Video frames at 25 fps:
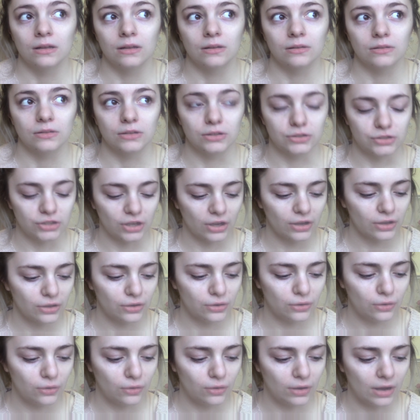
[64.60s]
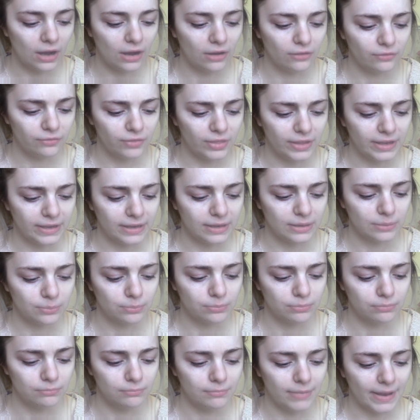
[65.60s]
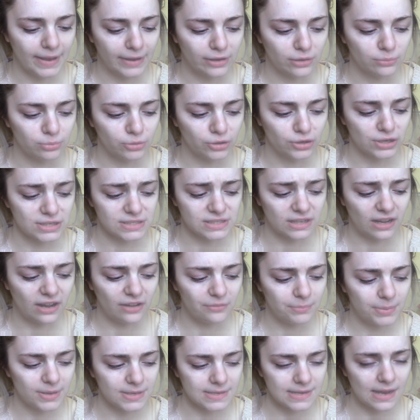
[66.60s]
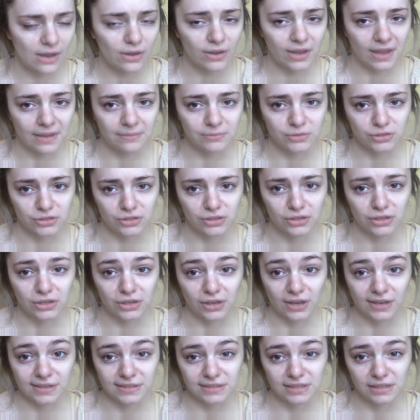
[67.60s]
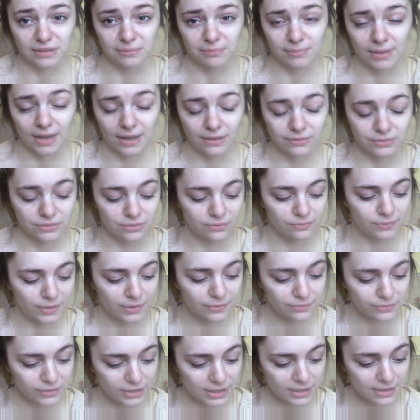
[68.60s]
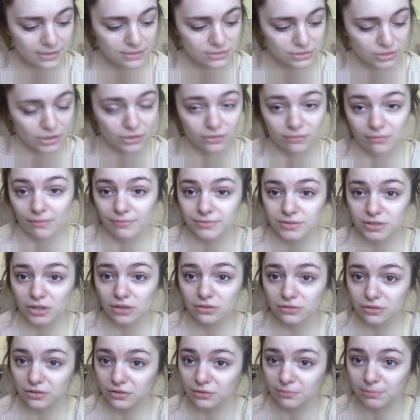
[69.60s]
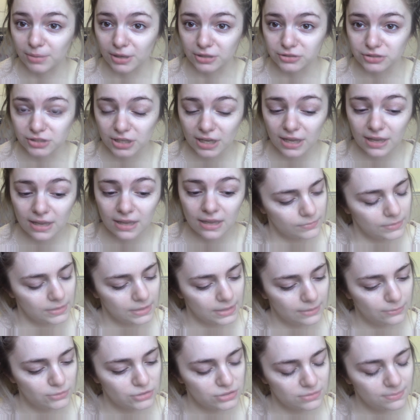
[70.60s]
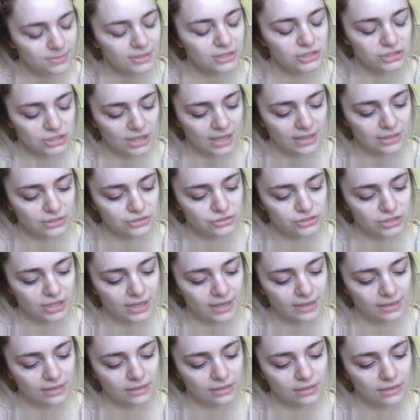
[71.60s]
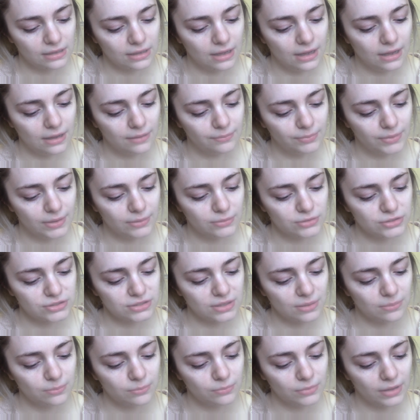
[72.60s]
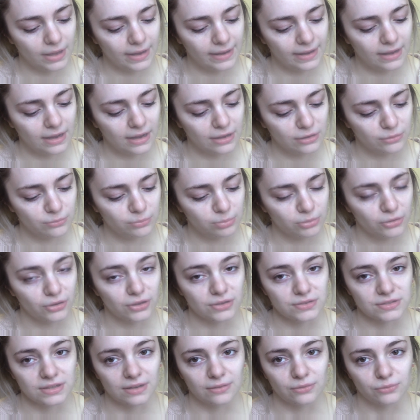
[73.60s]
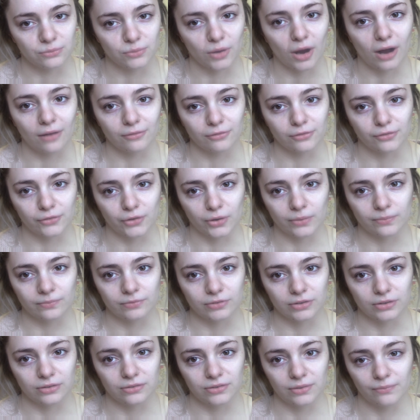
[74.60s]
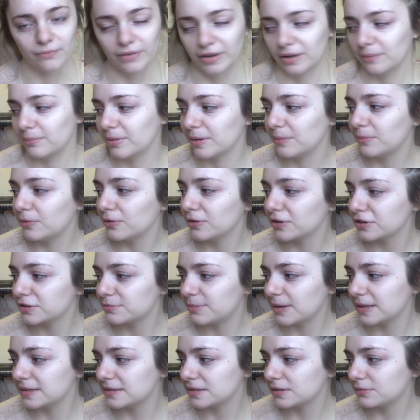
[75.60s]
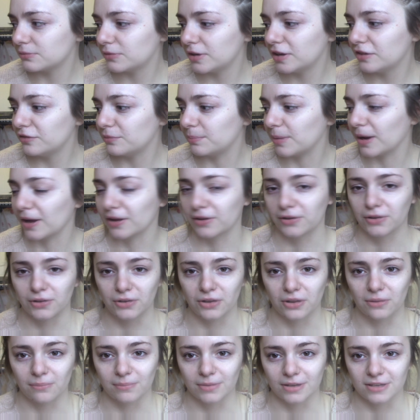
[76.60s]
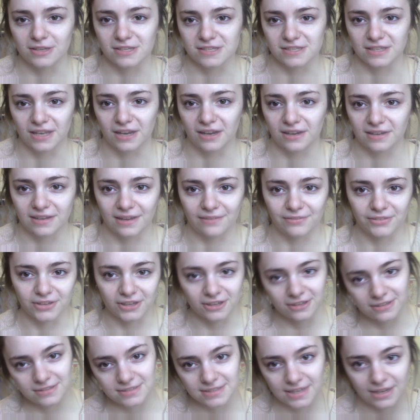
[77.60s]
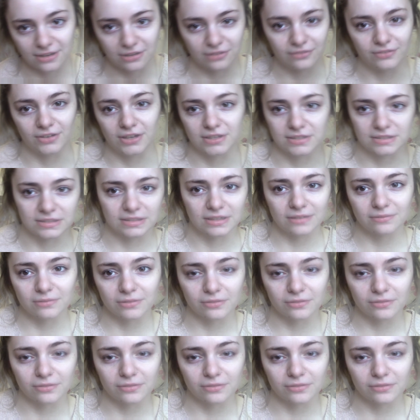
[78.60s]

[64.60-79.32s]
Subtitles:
The total of the makeup products I picked out came to £19.50, so I've stuck to the budget. It was a bit challenging. There were some like kind of products that I would rather have gone for something a bit more expensive with, but I couldn't because then I'd have to sacrifice another